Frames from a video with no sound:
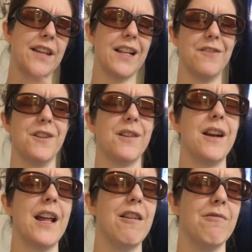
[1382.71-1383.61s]
exactly figured
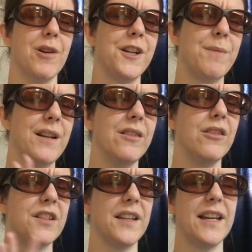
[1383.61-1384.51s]
out how it works, but it
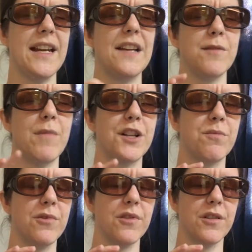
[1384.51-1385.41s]
looks like it has a much
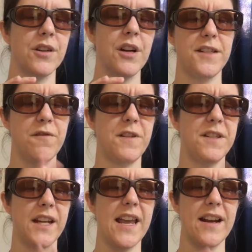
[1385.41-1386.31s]
more
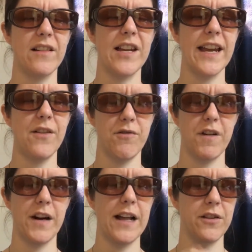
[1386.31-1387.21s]
sophisticated, like,
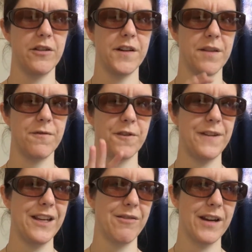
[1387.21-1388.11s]
algorithm for
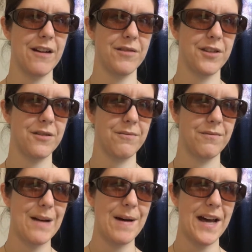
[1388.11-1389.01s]
figuring out
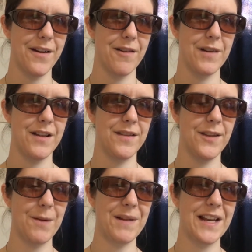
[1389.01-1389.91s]
a pattern with
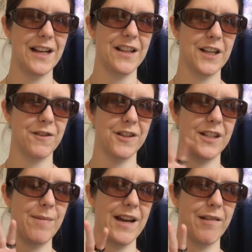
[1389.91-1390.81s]
not many colors
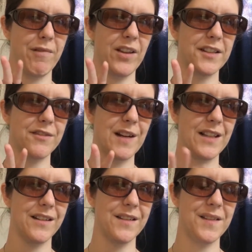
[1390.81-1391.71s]
versus a pattern with lots of
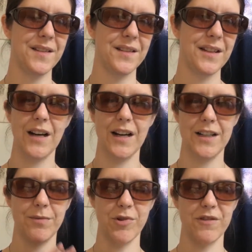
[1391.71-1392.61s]
colors.
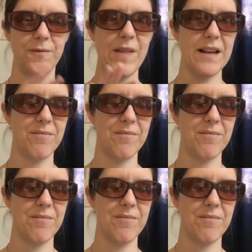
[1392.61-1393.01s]
It's more